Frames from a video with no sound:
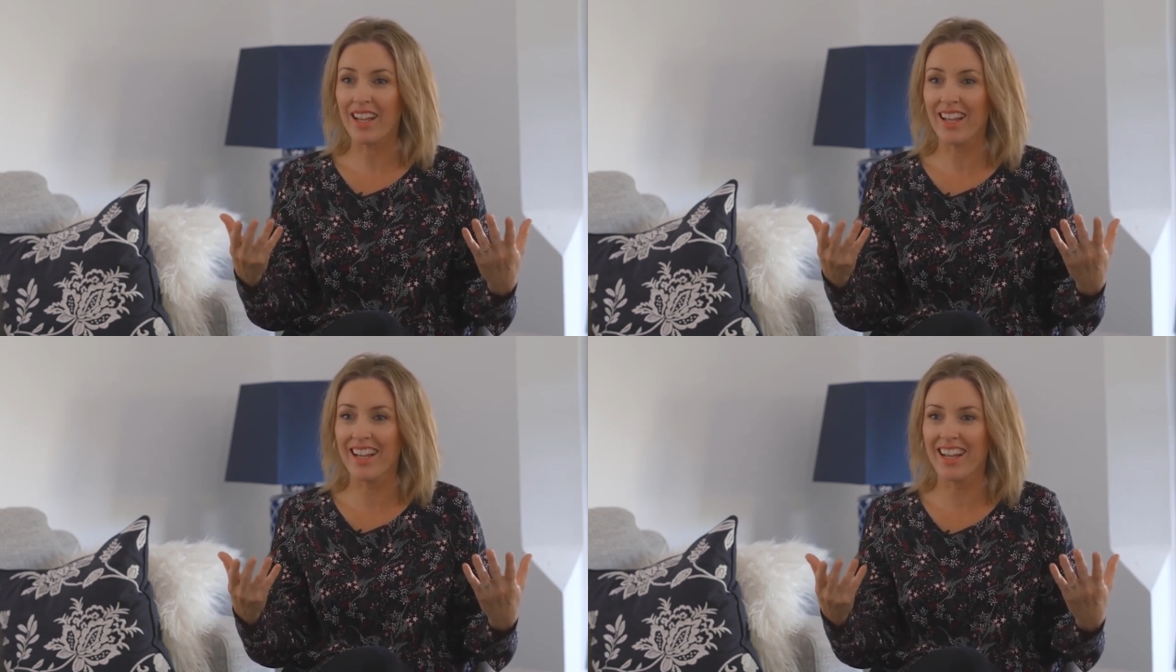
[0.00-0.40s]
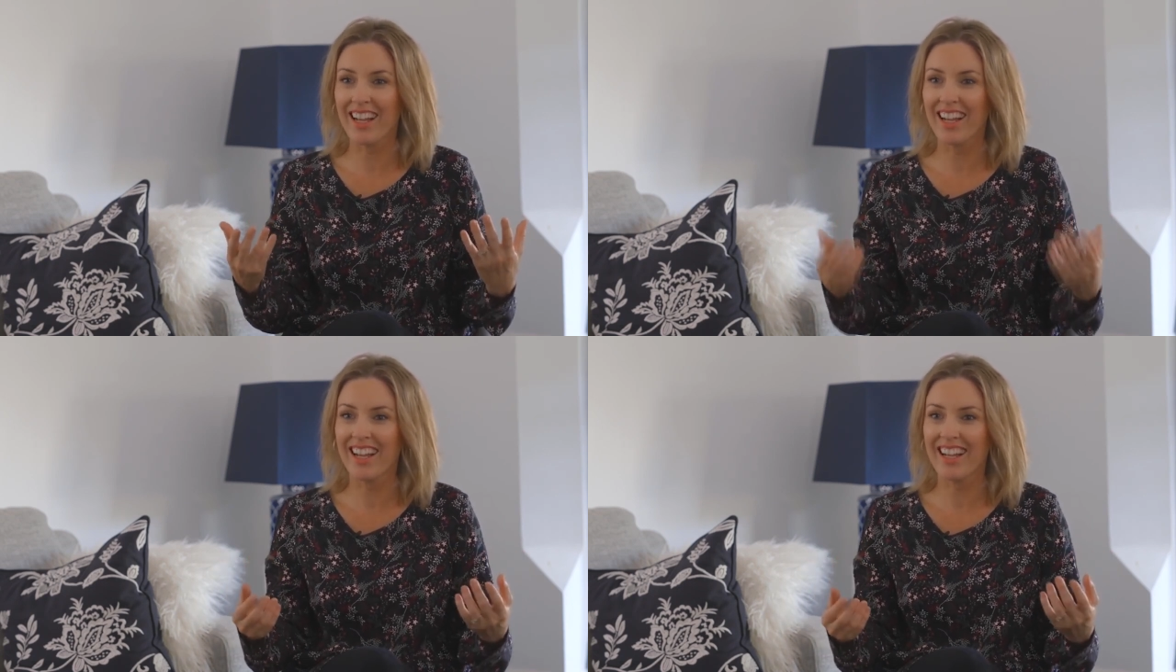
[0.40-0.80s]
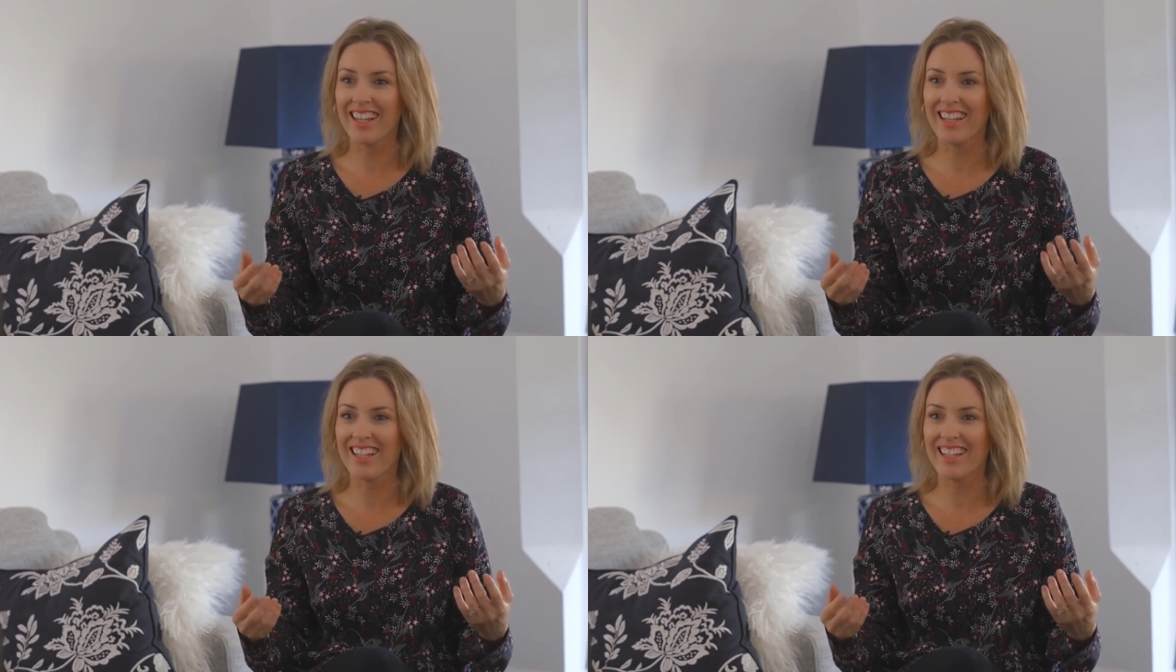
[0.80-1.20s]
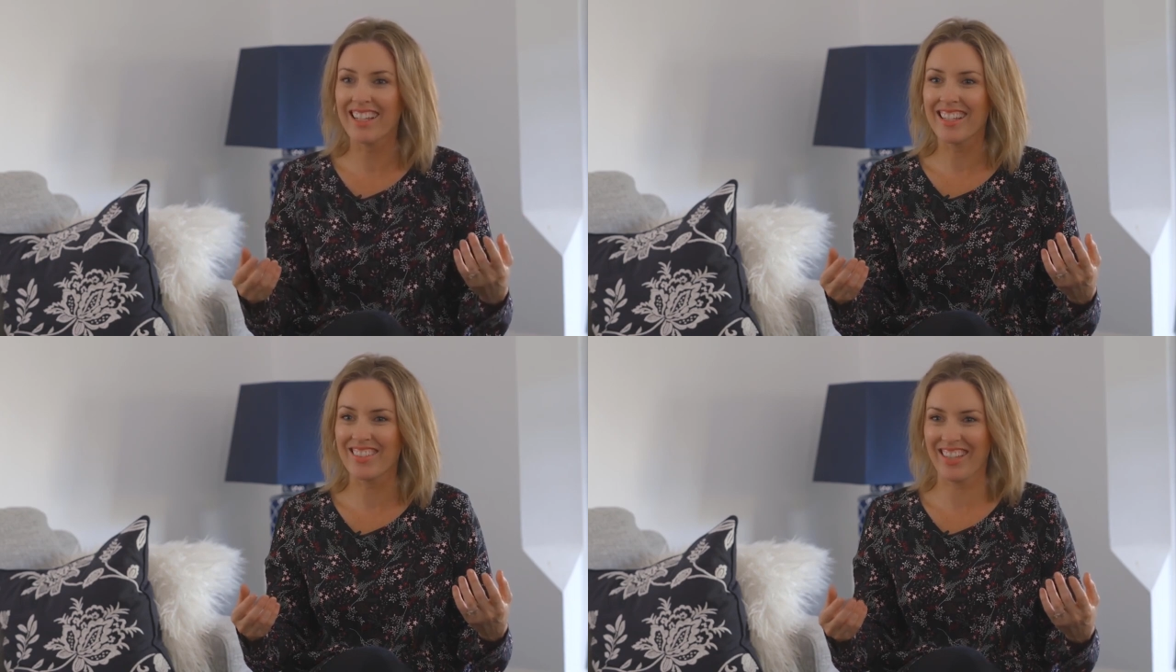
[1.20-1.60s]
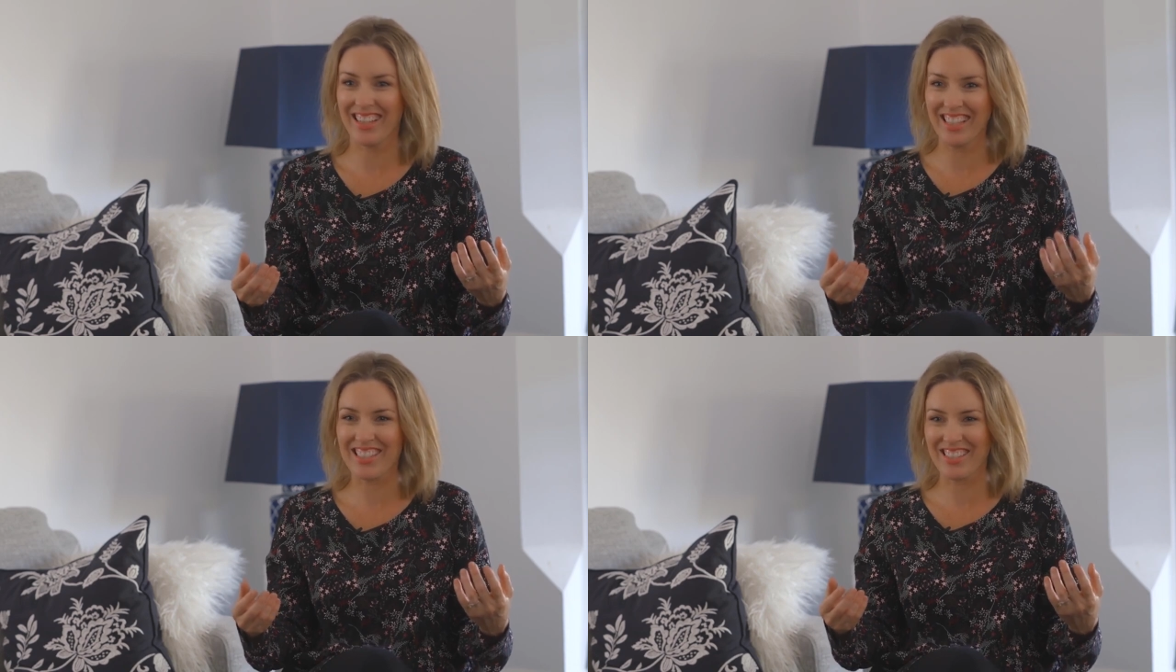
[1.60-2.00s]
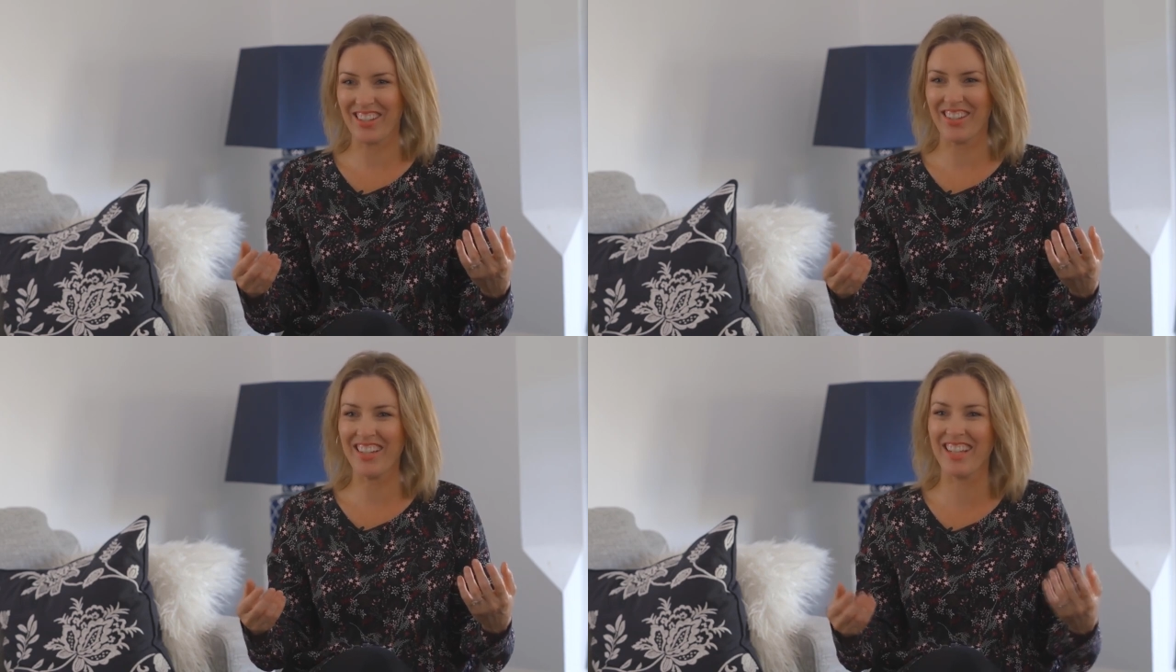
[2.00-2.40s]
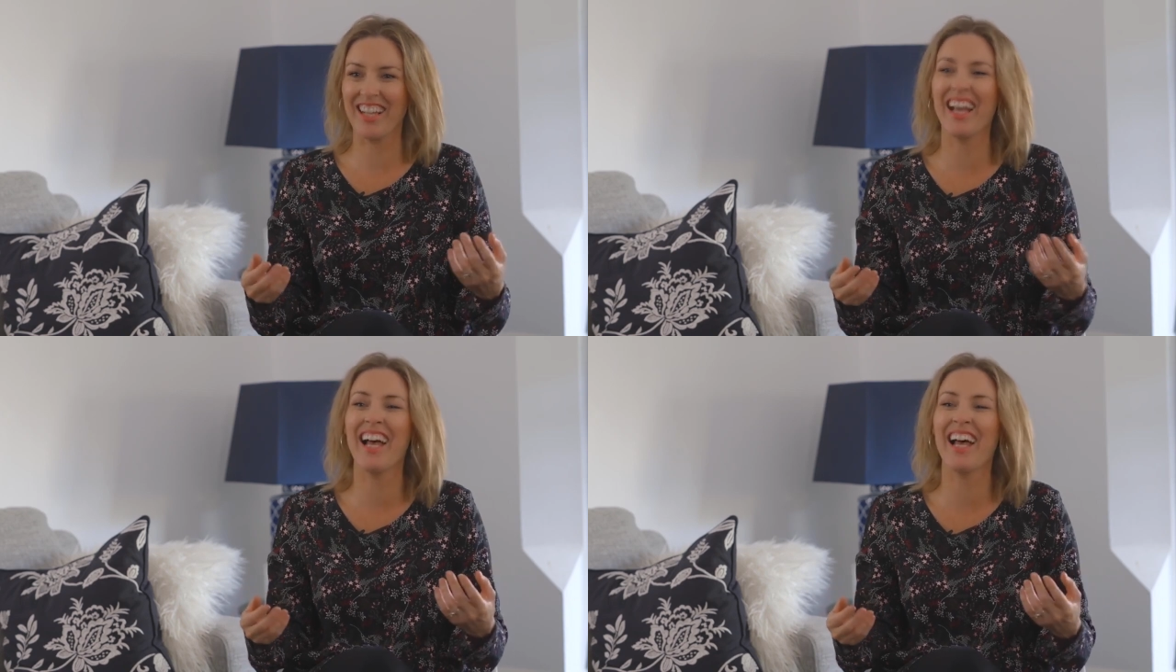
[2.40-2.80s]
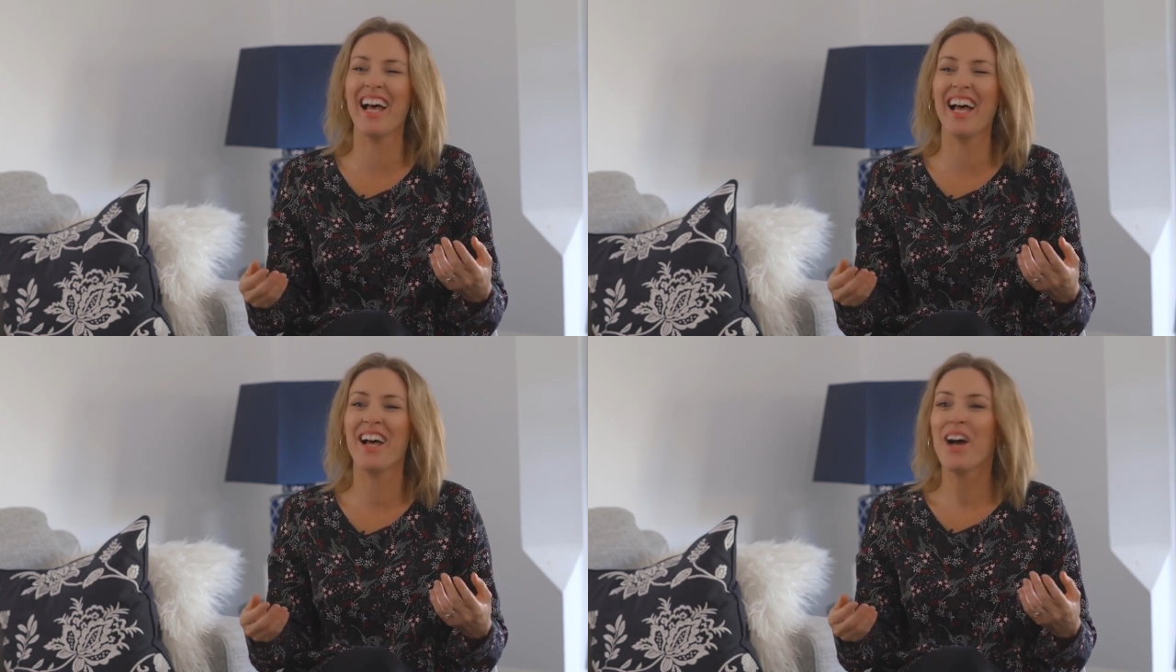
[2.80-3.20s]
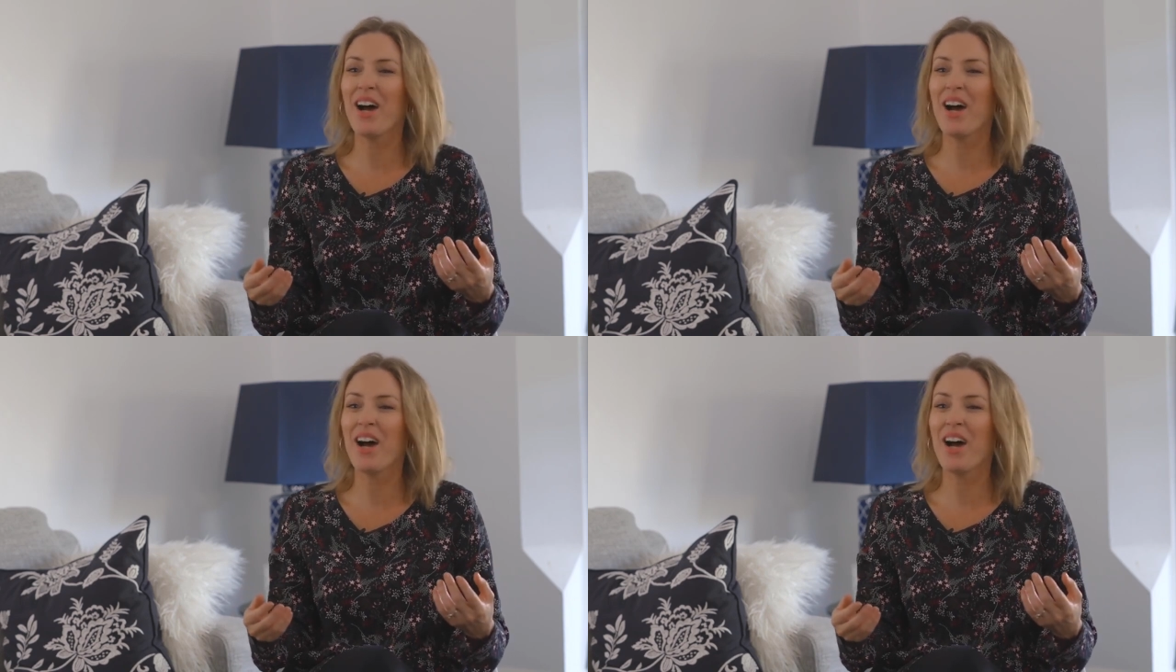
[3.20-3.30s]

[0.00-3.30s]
Would you like to have a go? I think so. I think I can go. I,